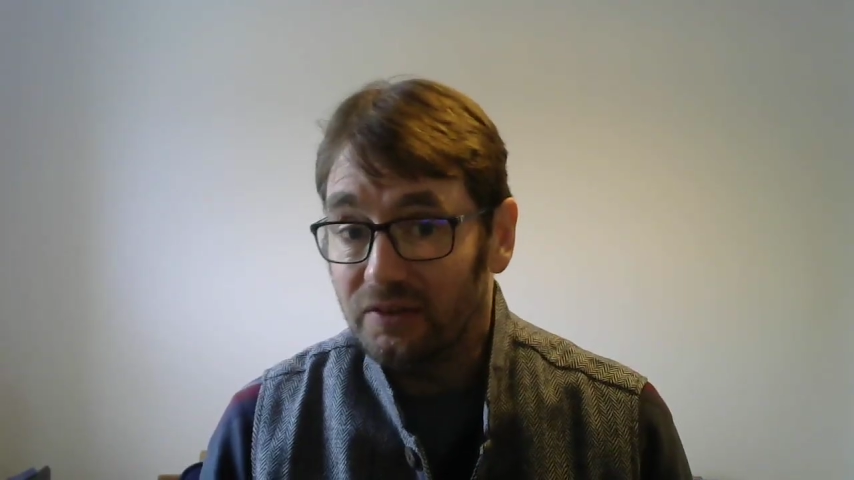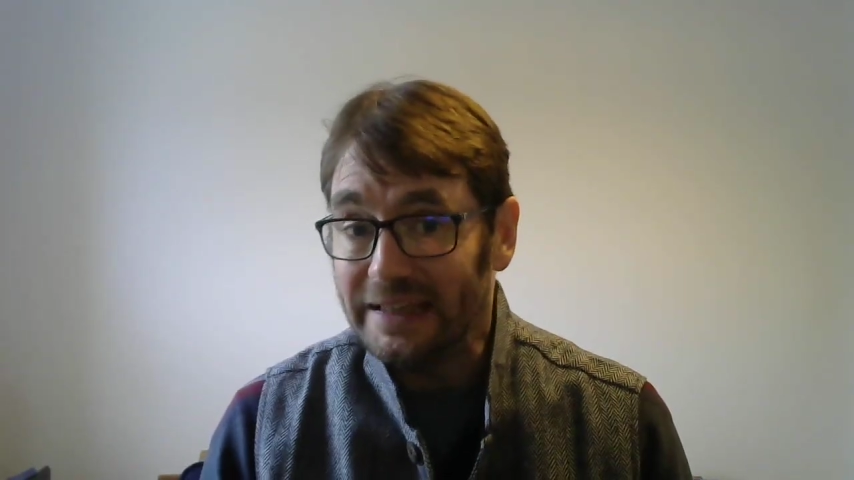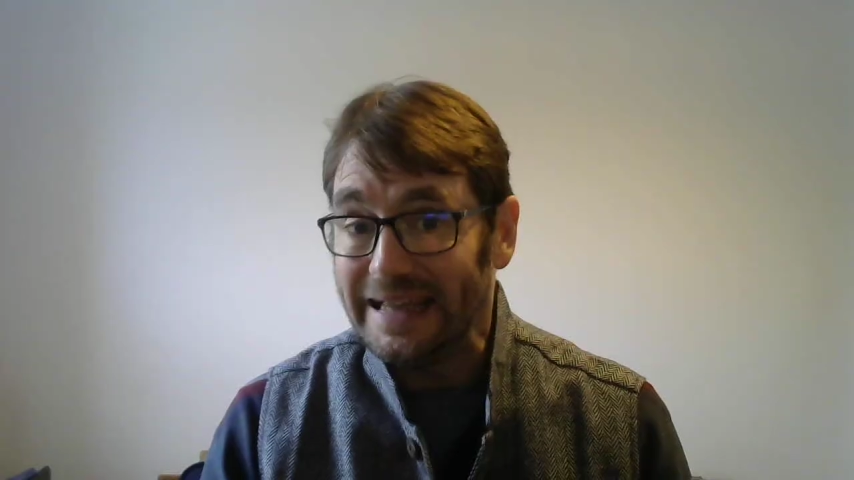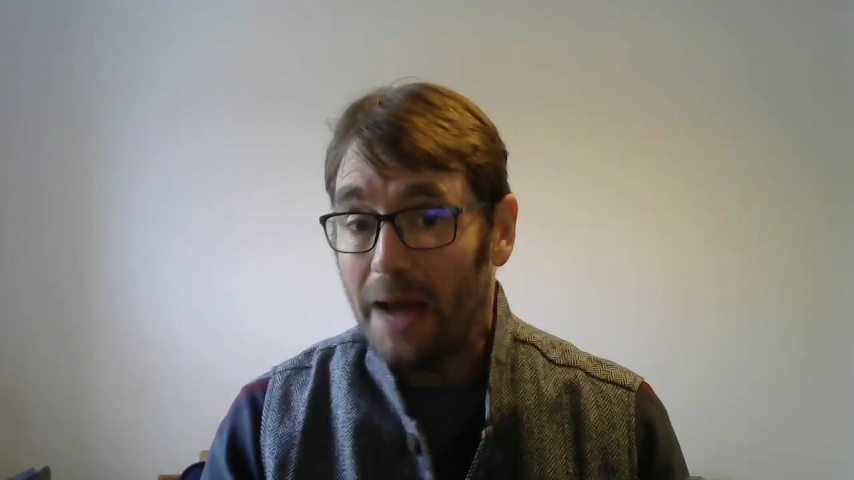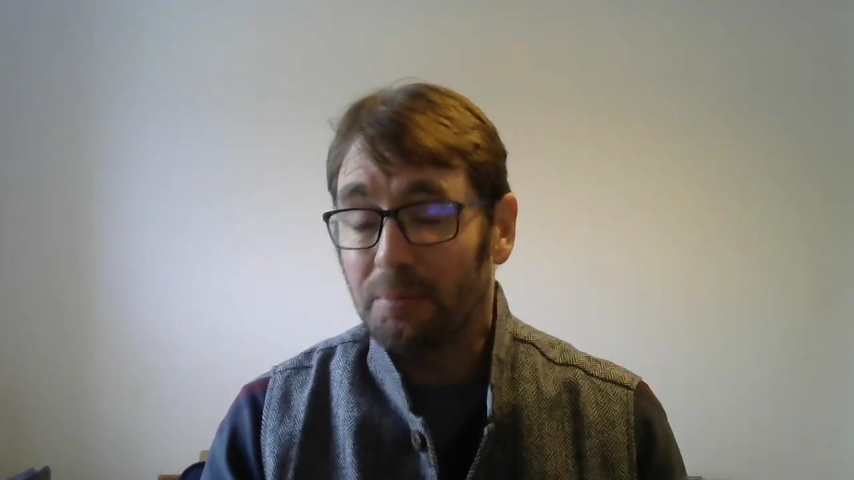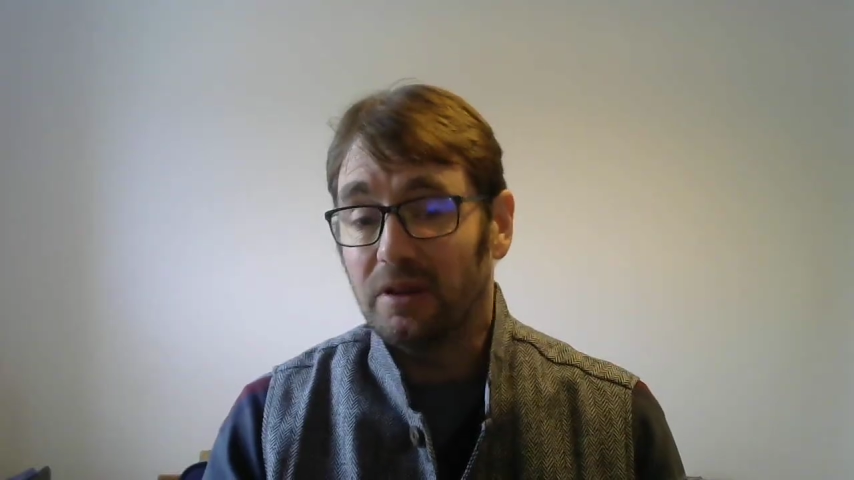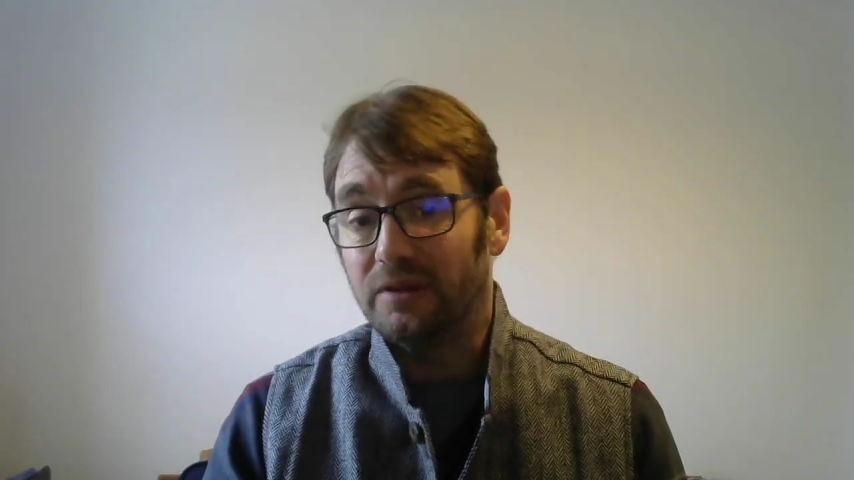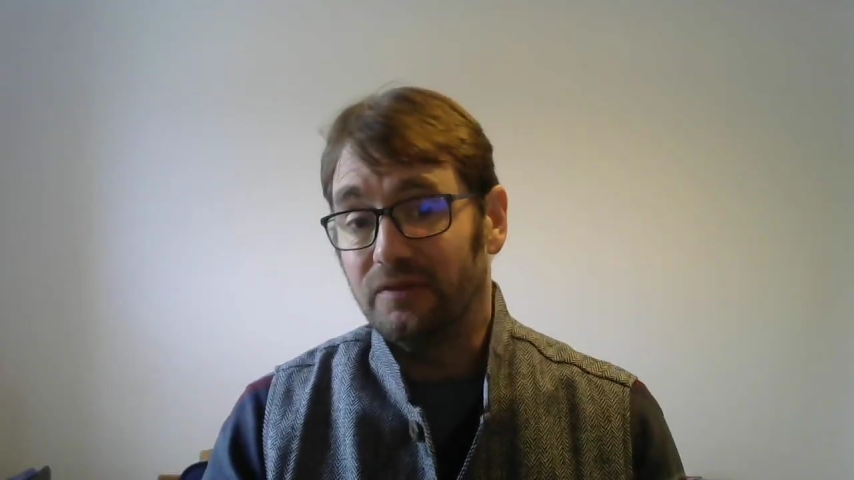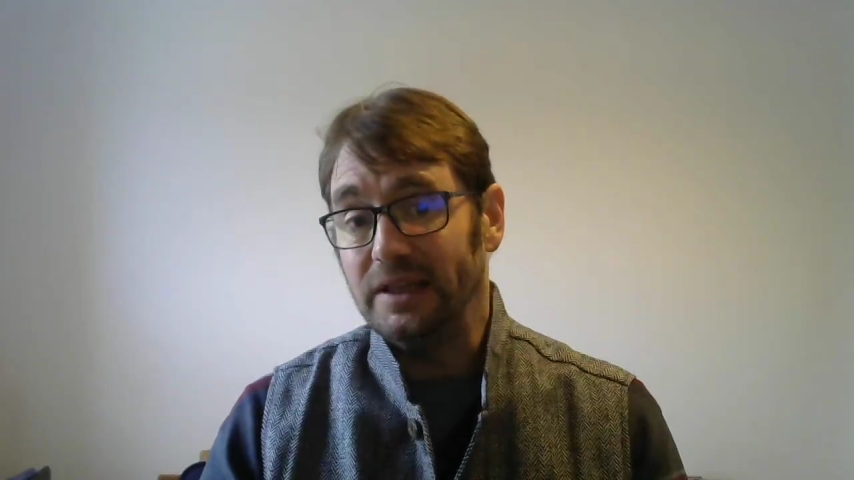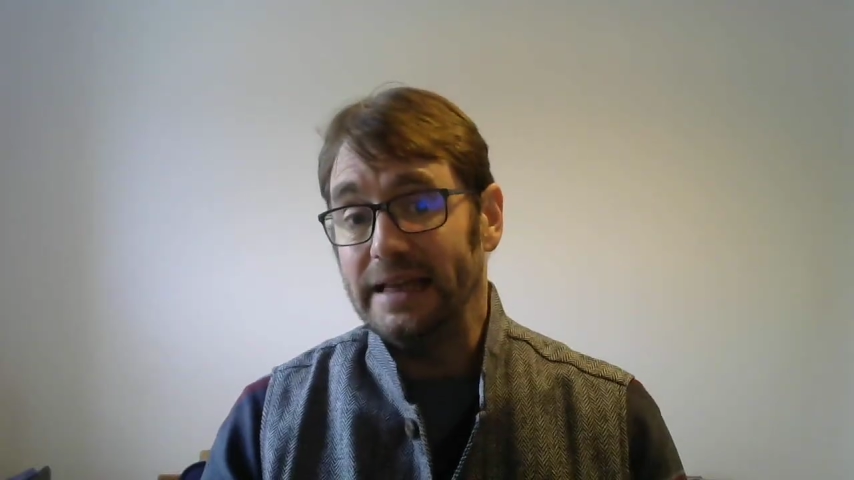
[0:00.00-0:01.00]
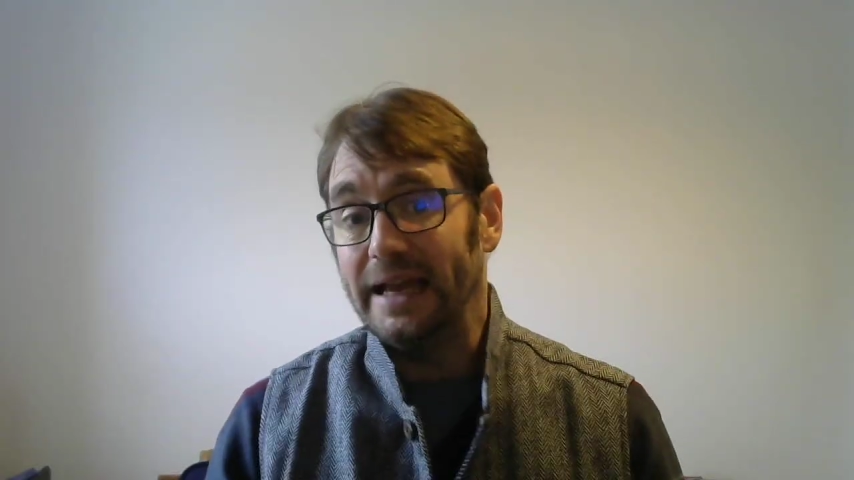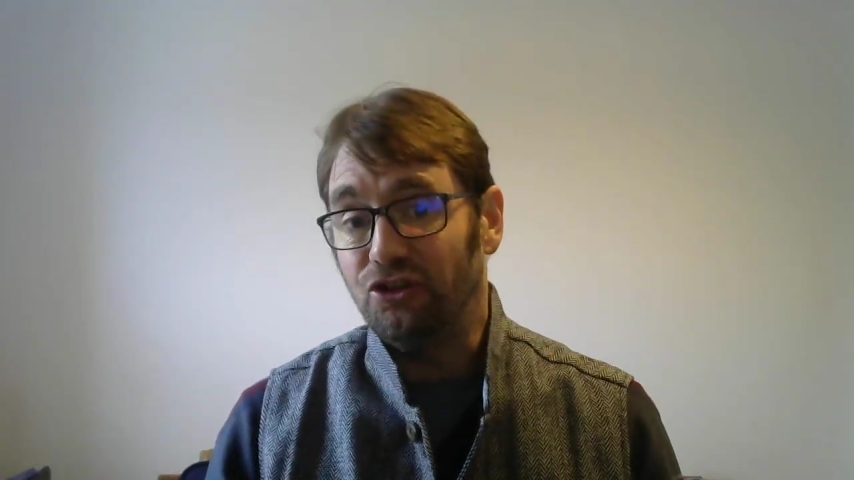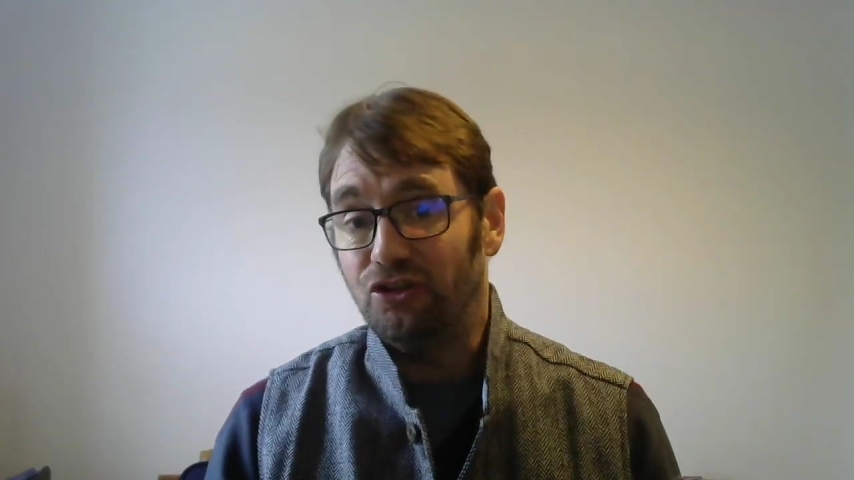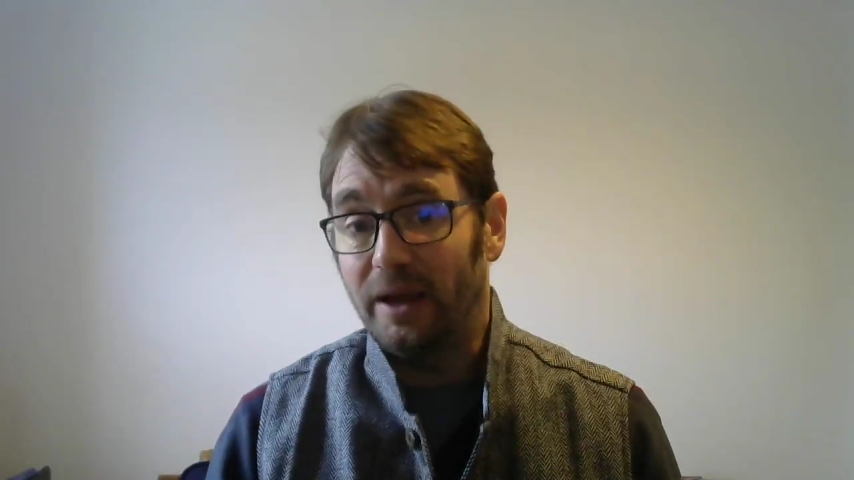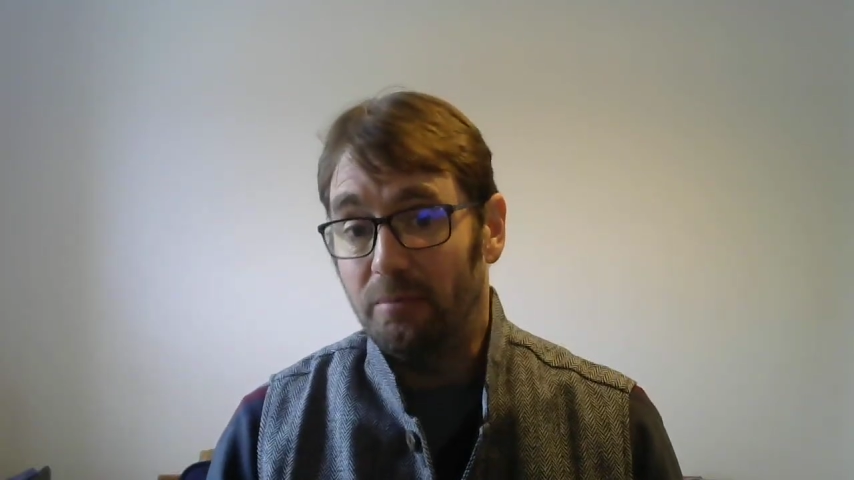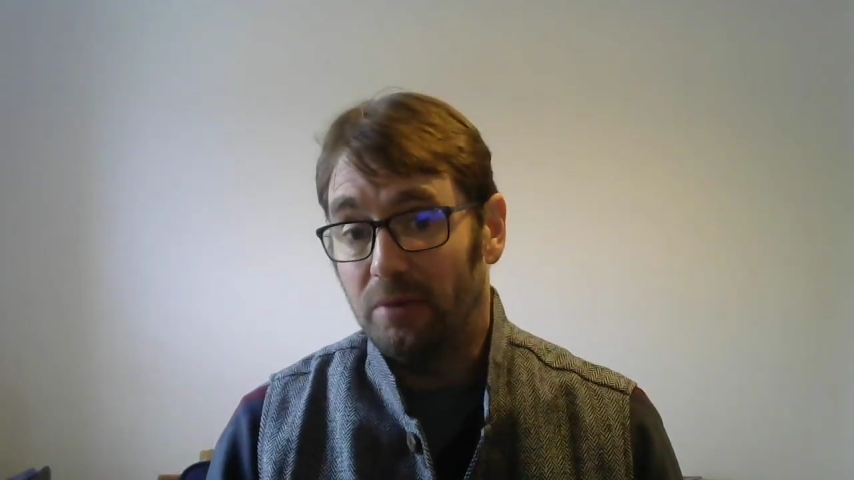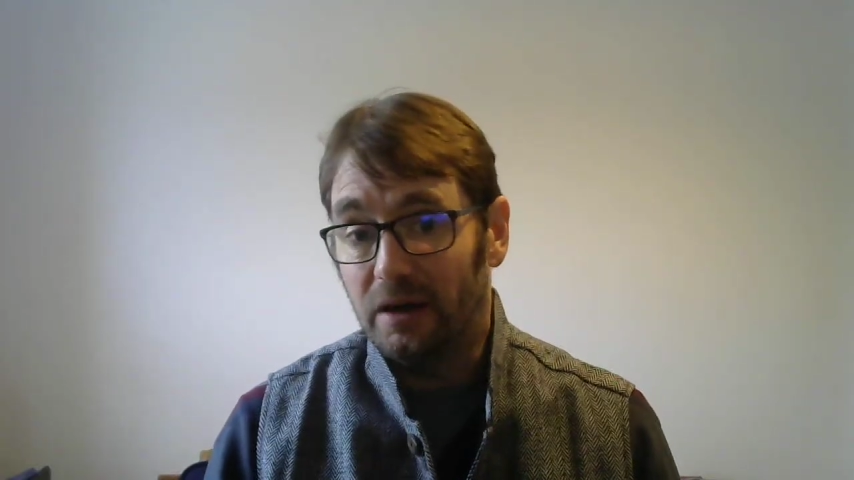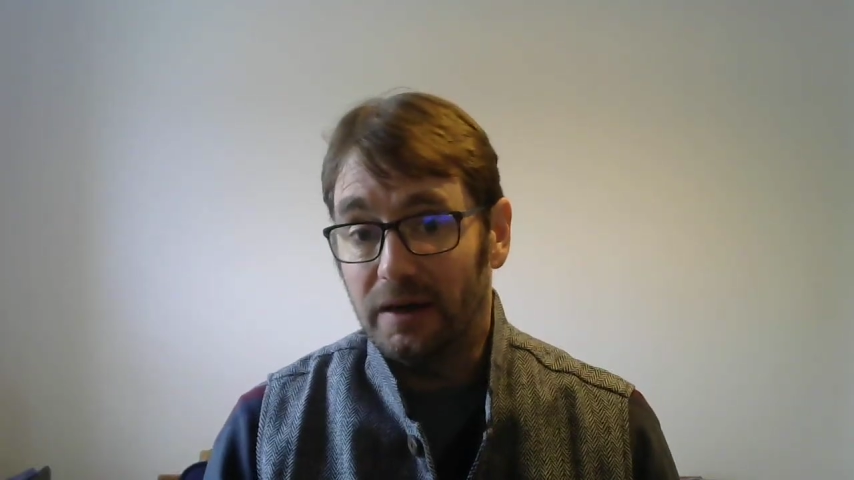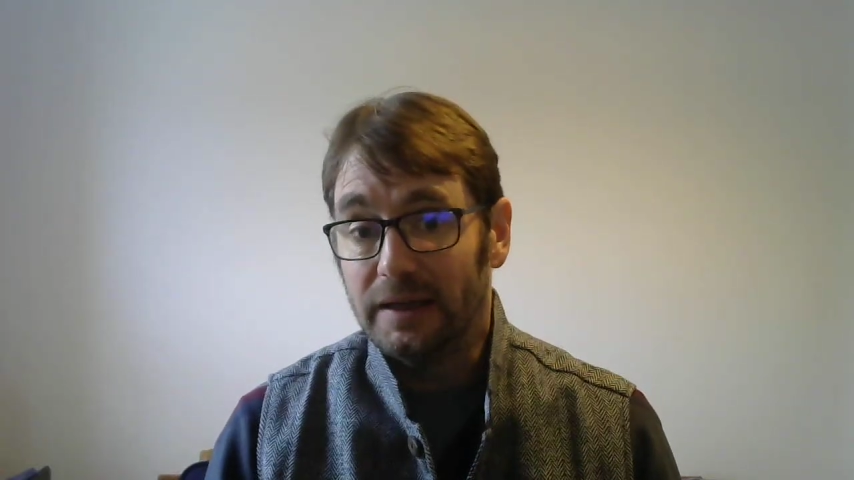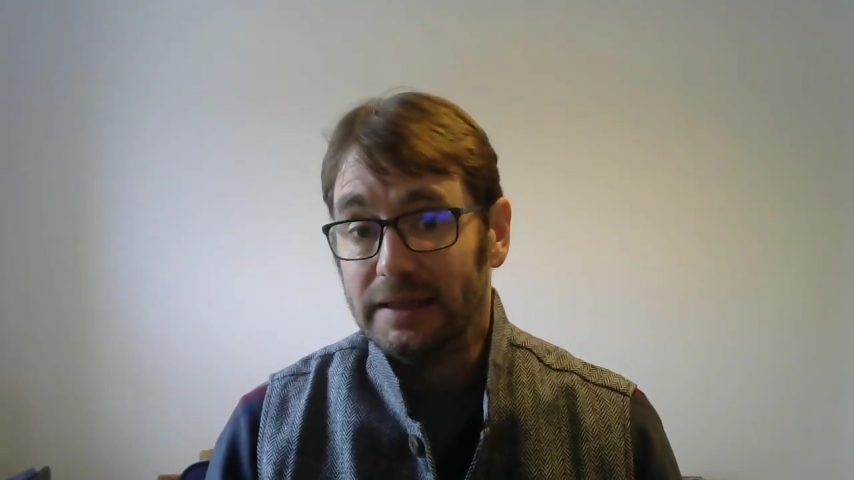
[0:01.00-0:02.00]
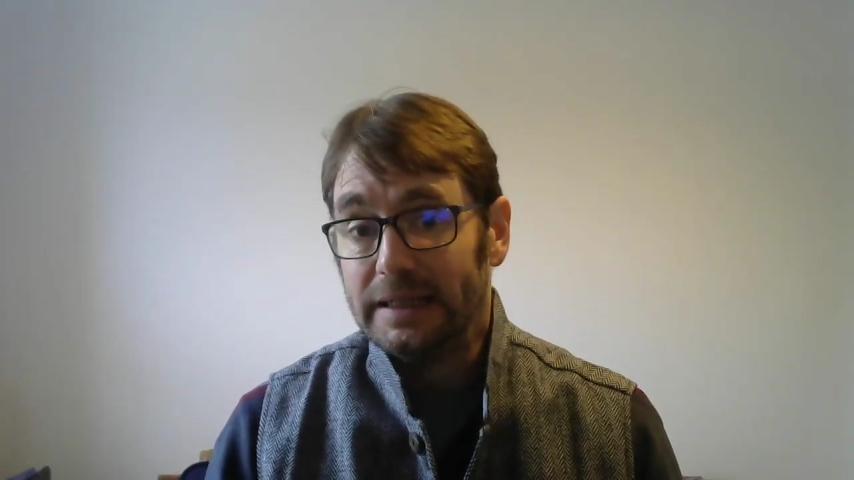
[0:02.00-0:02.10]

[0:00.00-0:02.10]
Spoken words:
the capital of the ancient empire,